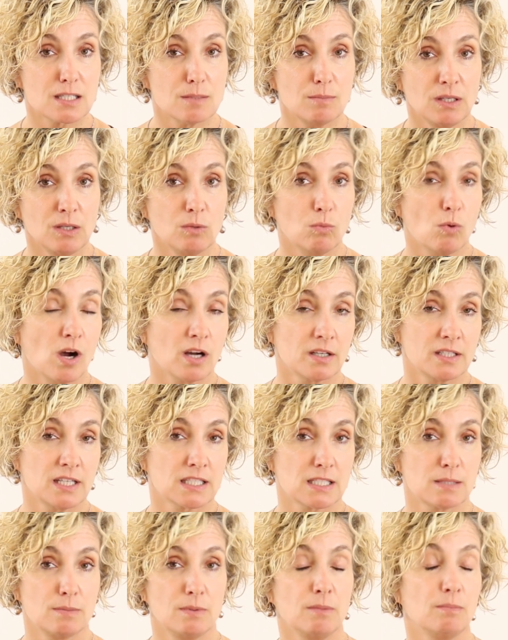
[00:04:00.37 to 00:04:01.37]
to me, walk
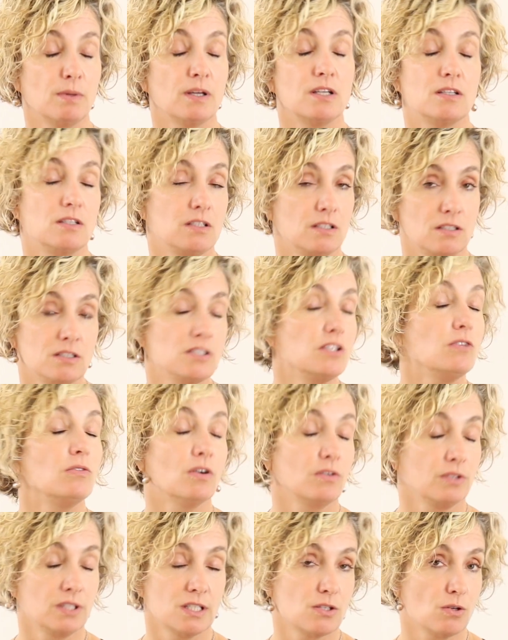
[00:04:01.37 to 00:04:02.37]
next to me, but you
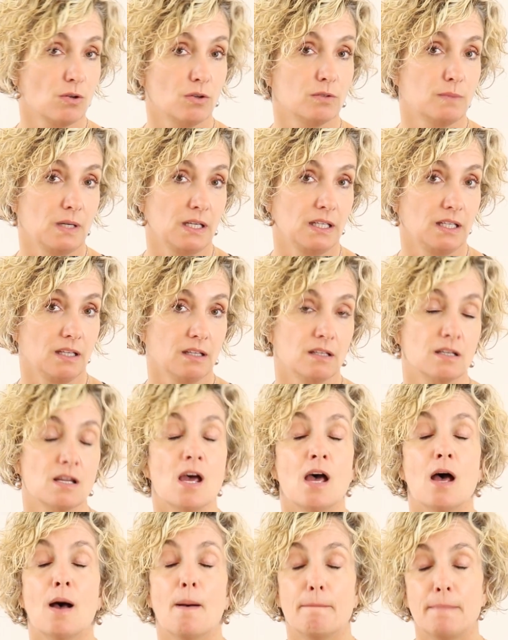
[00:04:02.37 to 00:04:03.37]
don't get to hold my hand.
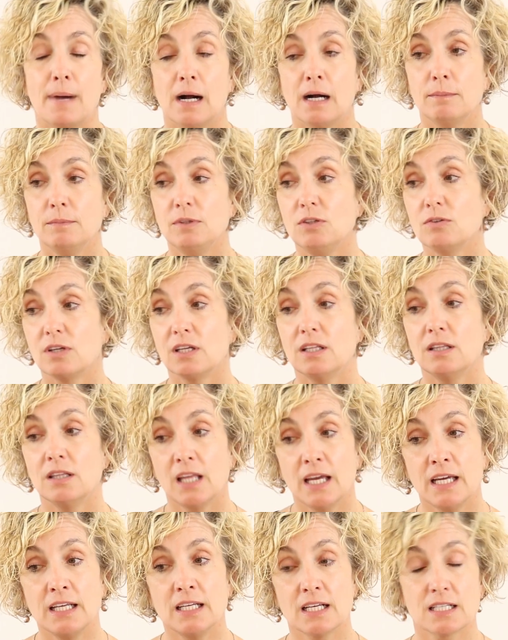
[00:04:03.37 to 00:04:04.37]
Mom, you can
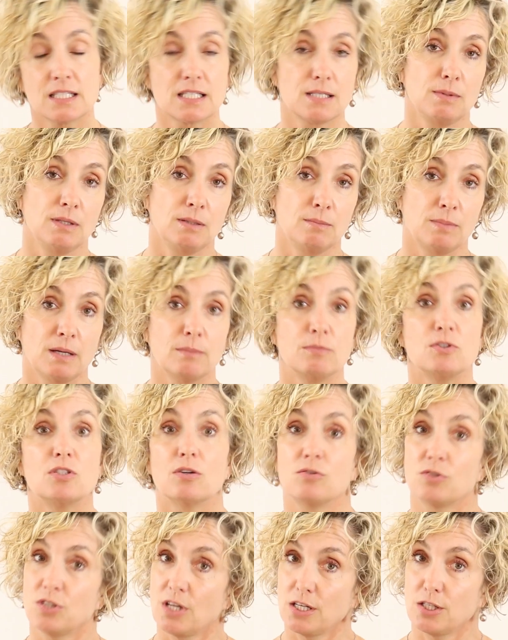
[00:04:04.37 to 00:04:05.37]
lay next to me in bed, but
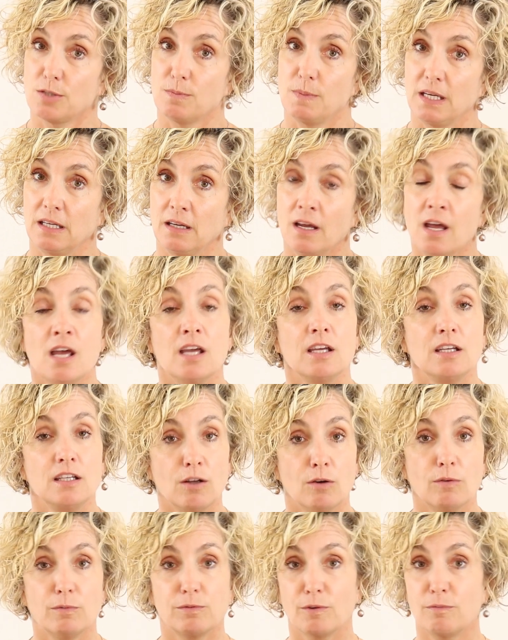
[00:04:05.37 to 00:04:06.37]
don't touch me.
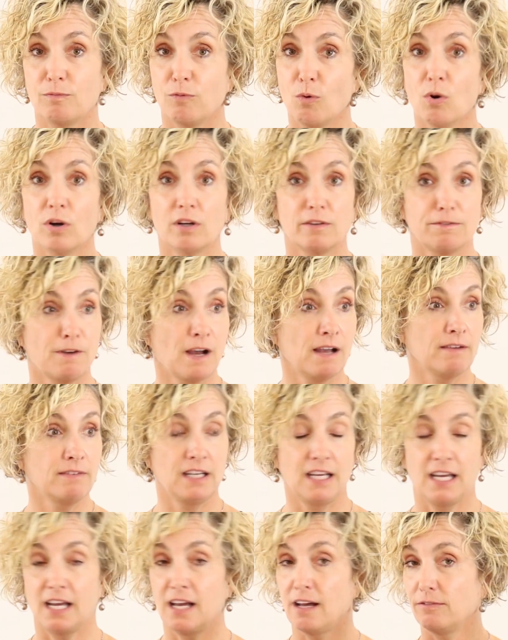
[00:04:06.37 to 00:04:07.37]
From 4 to
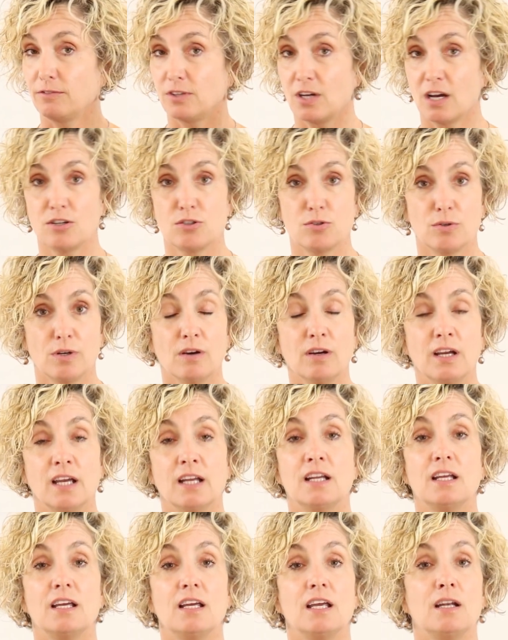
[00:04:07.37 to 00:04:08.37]
5.5,
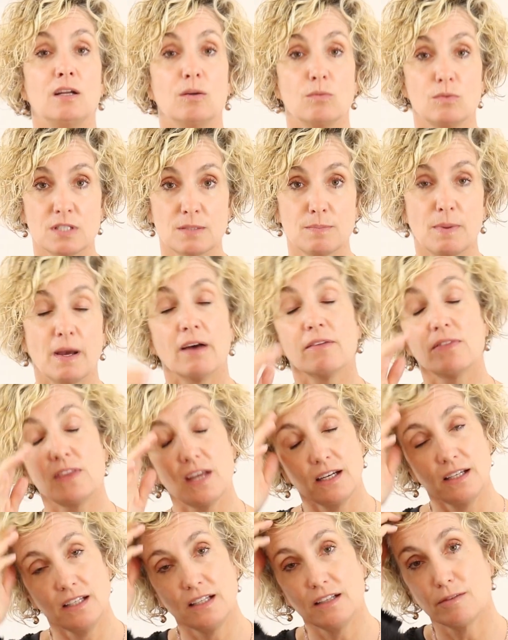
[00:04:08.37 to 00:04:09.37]
contrarian, and it was about
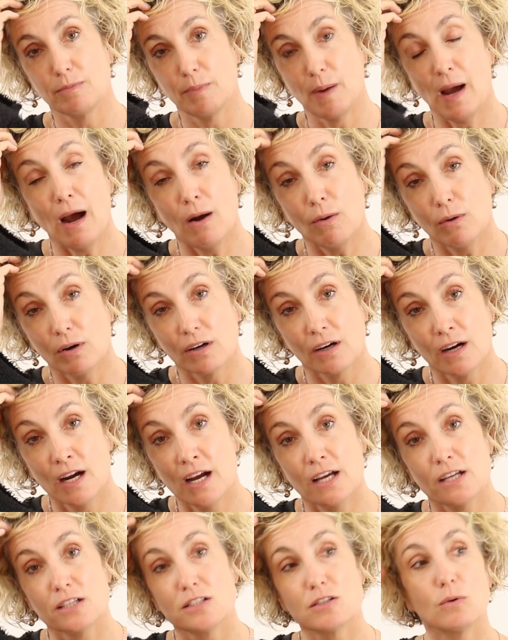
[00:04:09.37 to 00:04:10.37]
that need of power.
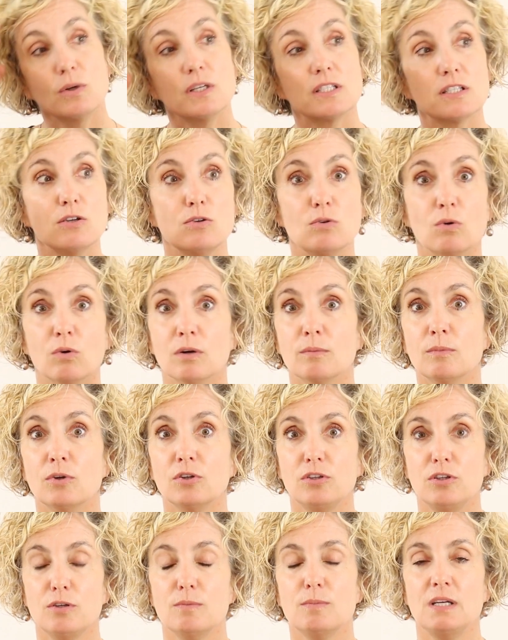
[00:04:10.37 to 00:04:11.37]
So it's a normal
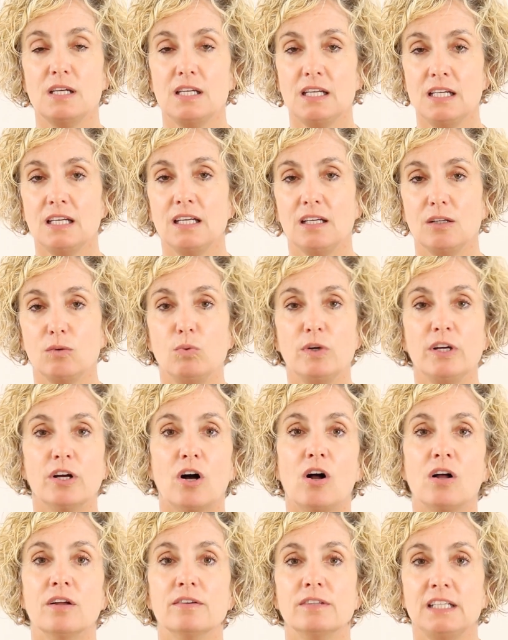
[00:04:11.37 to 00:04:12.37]
human need. We
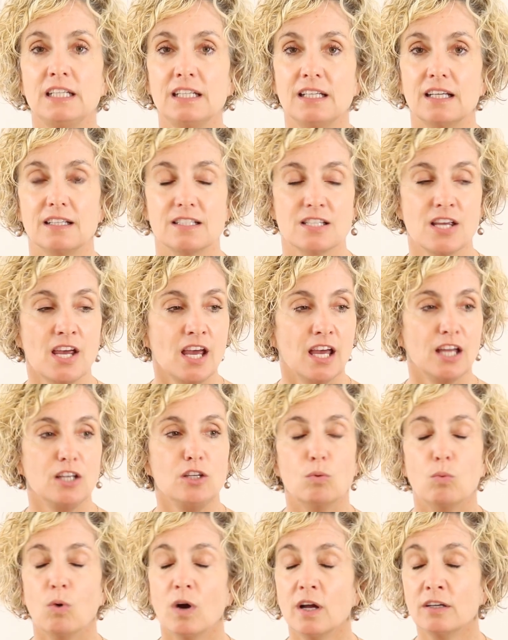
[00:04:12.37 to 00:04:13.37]
all need it. And
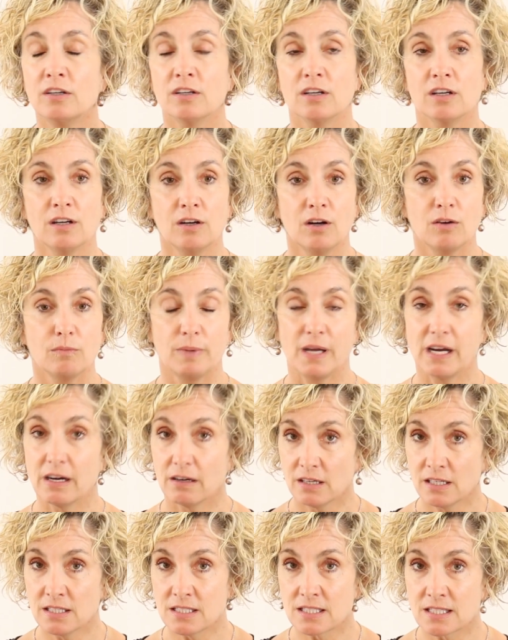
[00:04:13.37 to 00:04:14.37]
you wonder,
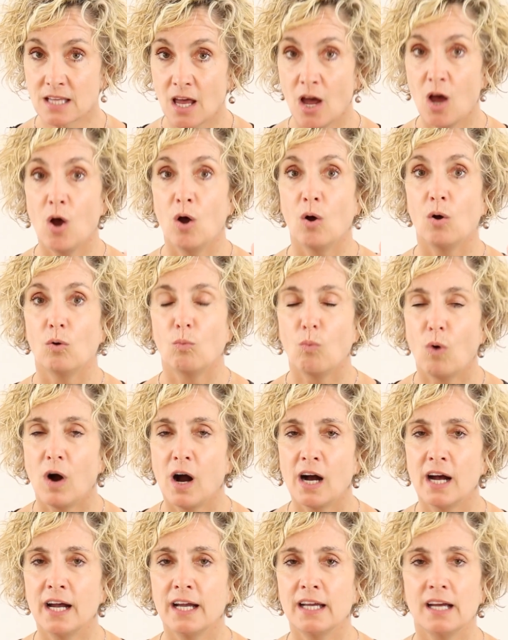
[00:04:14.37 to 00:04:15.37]
parents,
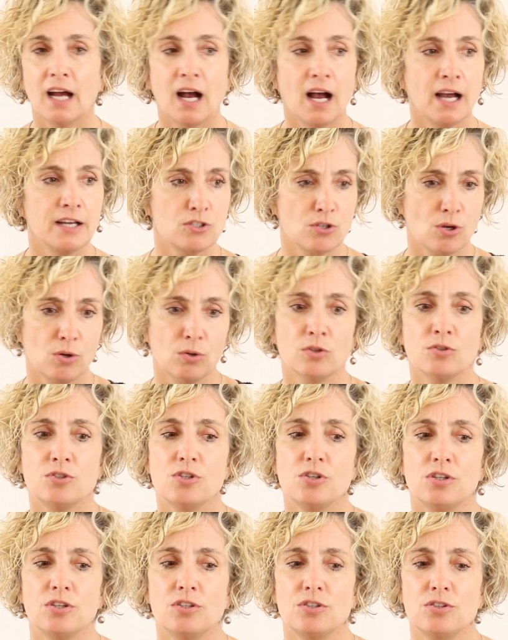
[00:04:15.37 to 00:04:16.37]
why I told
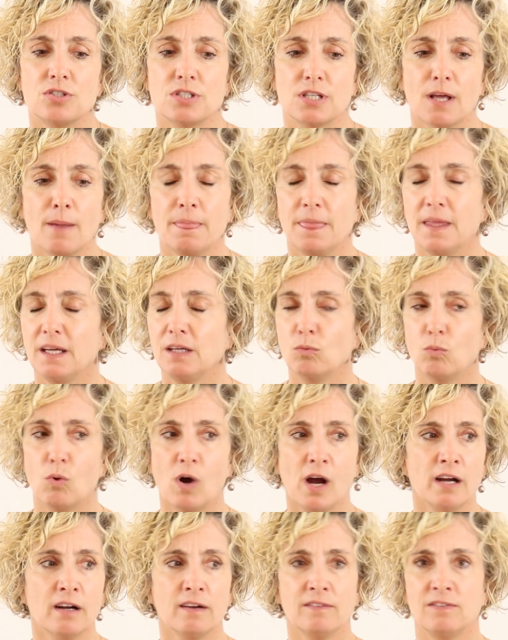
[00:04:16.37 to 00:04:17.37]
you to do something,
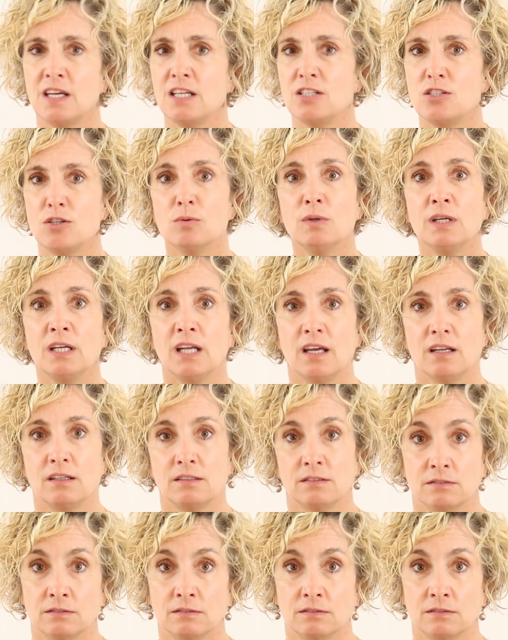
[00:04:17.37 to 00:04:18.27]
why aren't they doing it?